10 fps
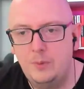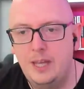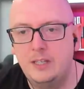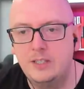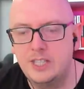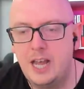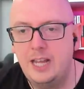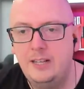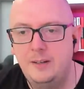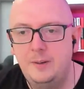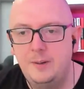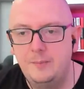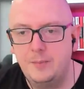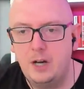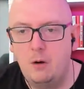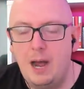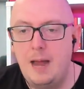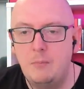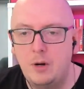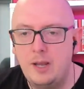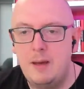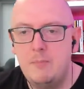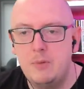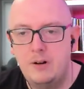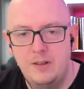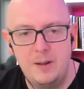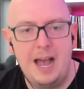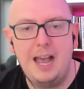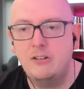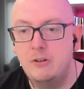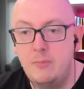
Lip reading: They can say, you know, I can